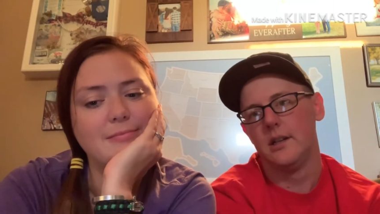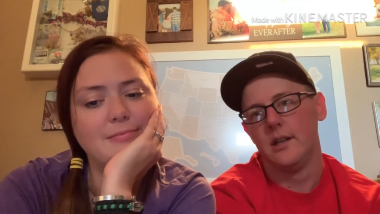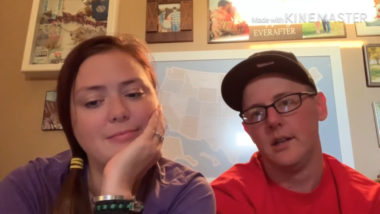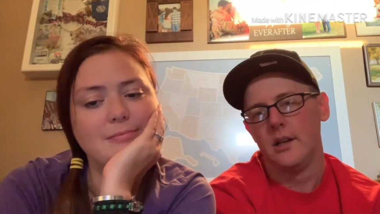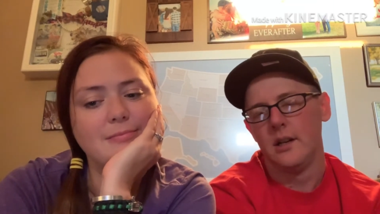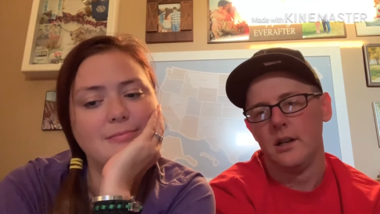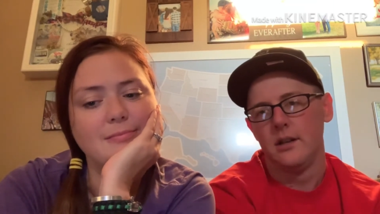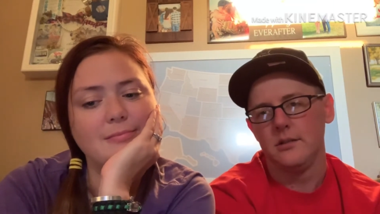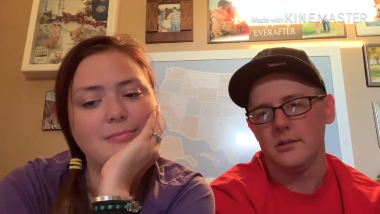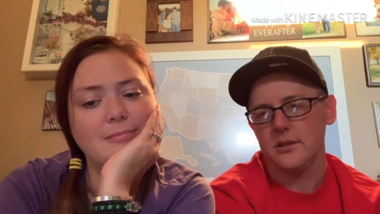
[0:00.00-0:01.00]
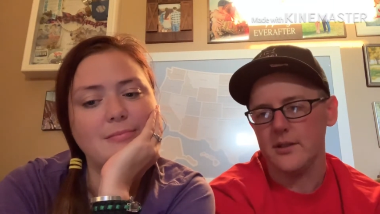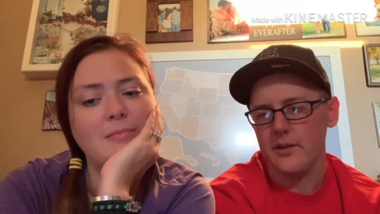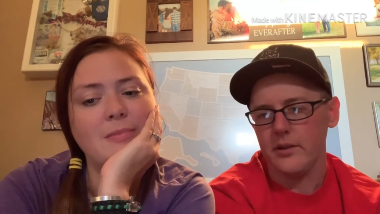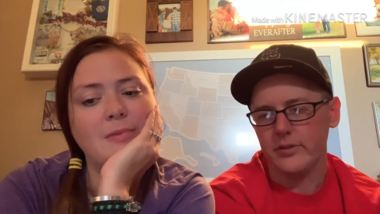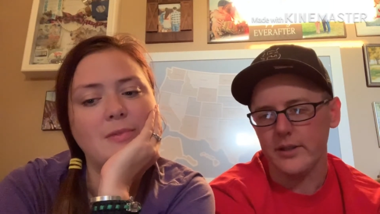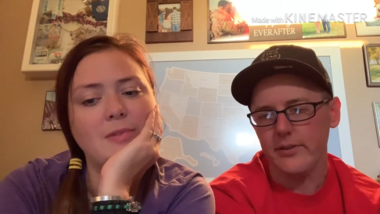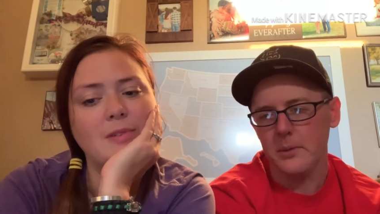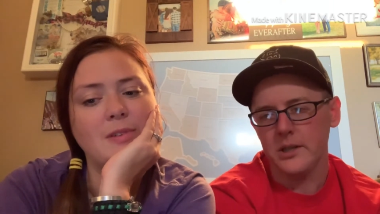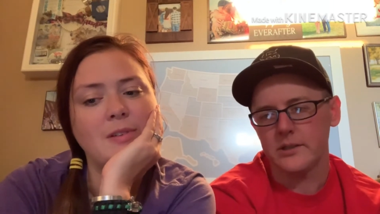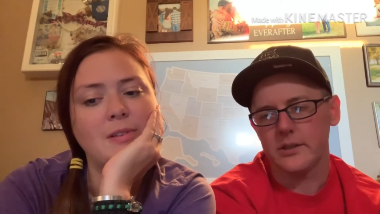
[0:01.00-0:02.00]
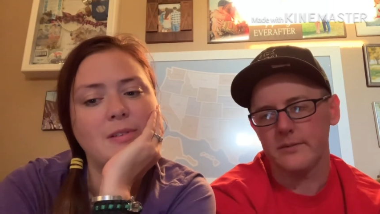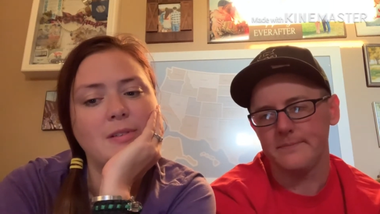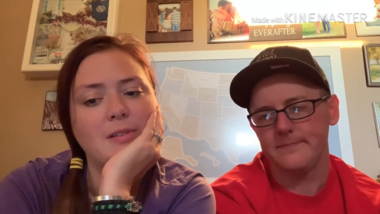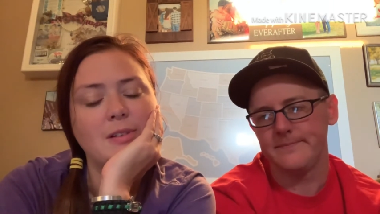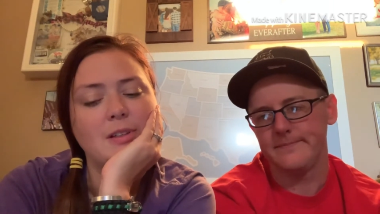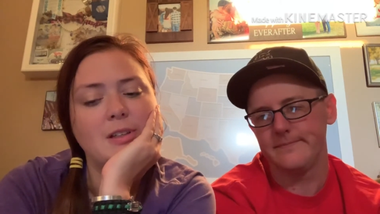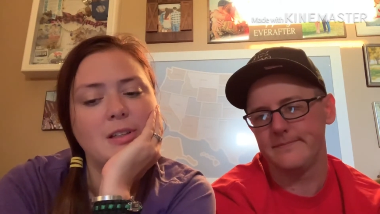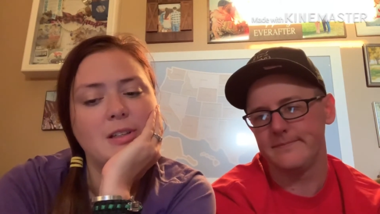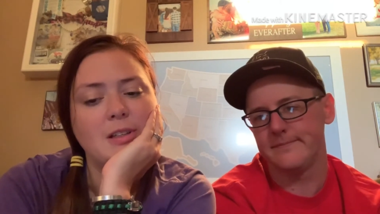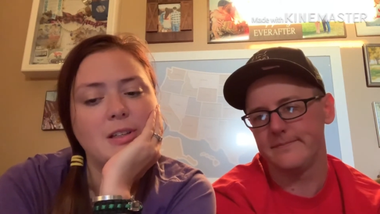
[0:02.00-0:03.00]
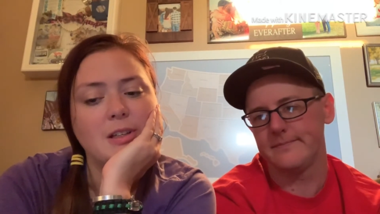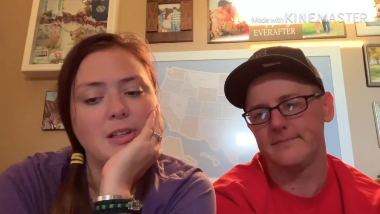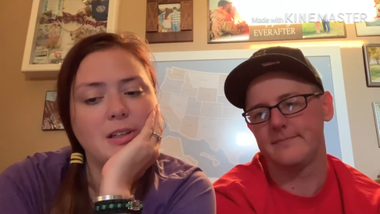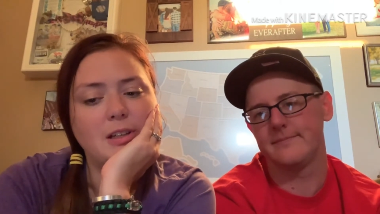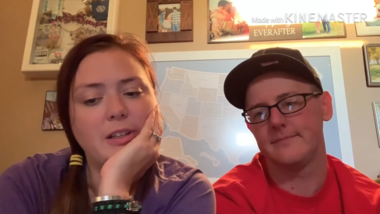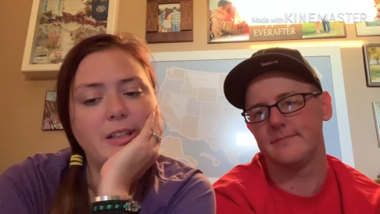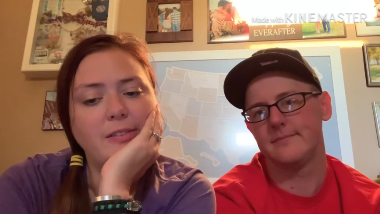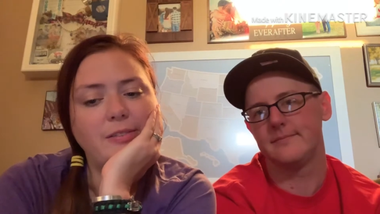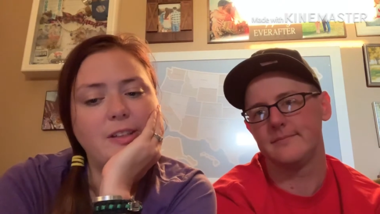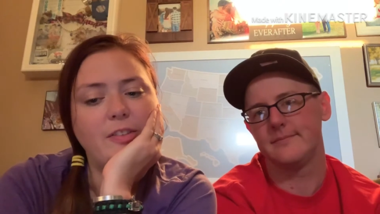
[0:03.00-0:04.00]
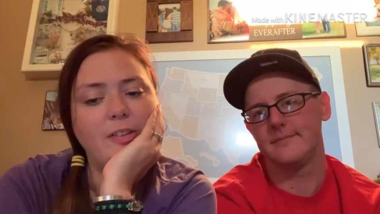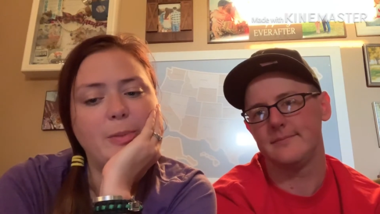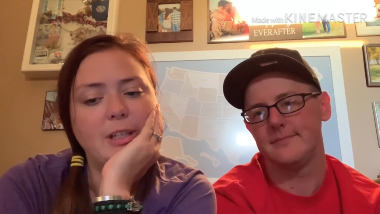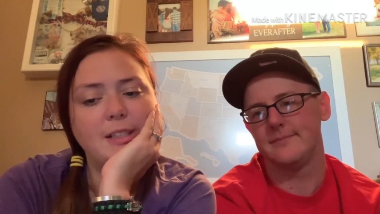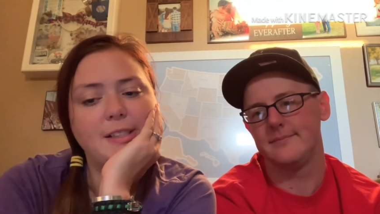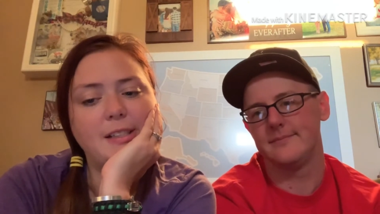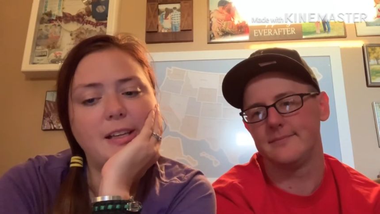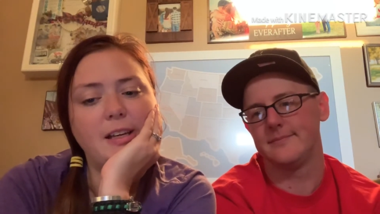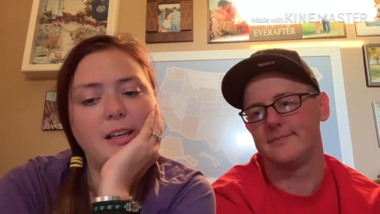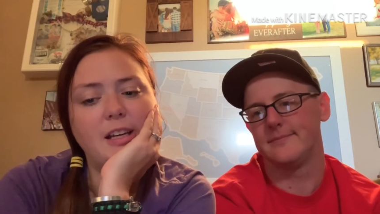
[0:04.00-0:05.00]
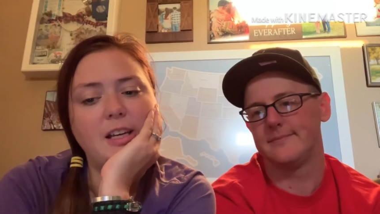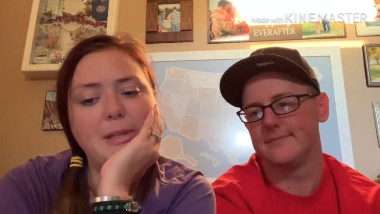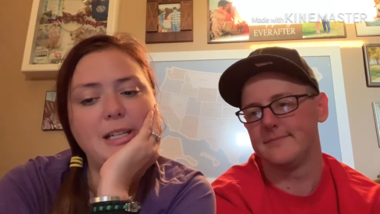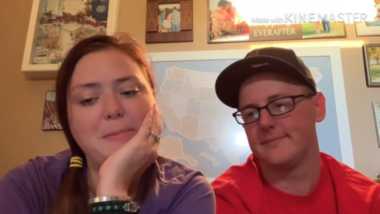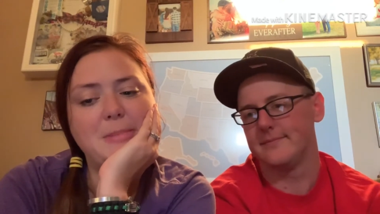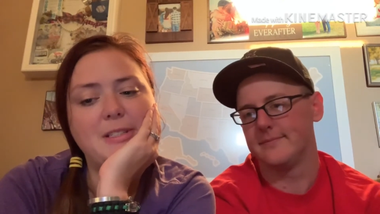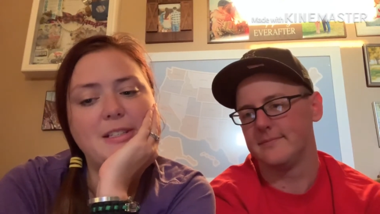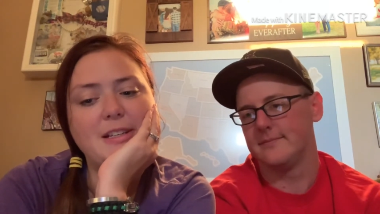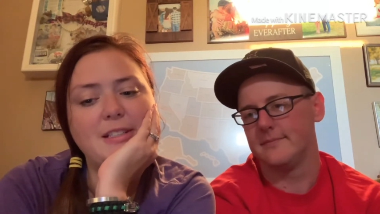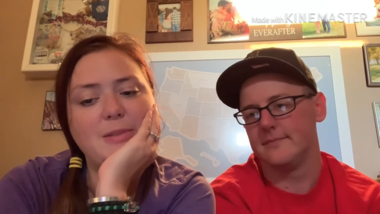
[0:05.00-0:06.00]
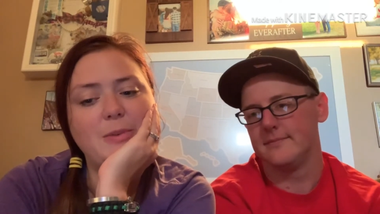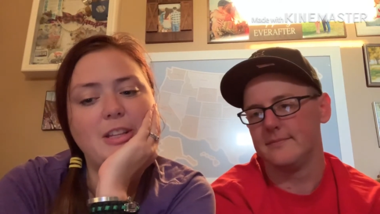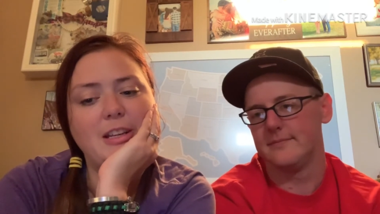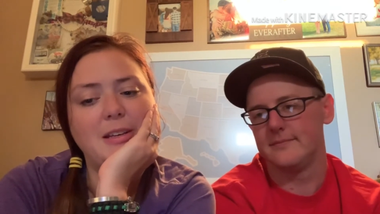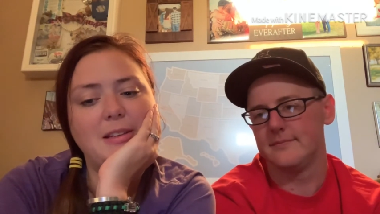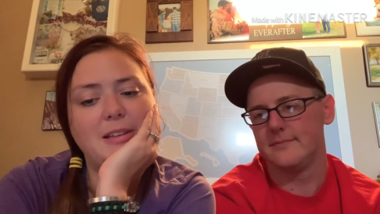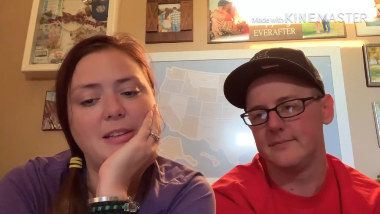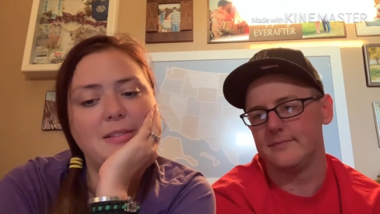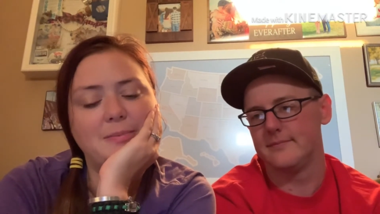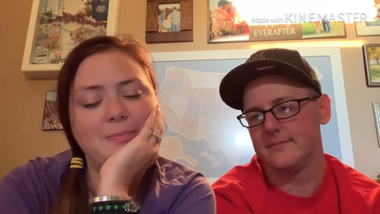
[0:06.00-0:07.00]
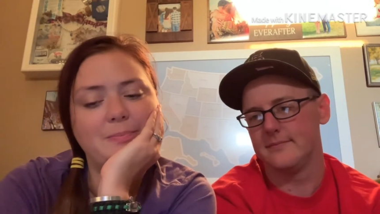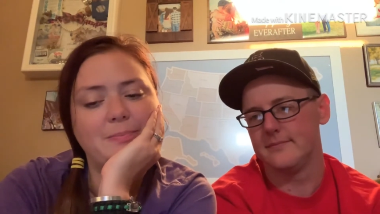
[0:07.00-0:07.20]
Speaker 1: Mm. All the fluffy bits.
Speaker 2: All the fluffy butts. Am I obsessed with anything?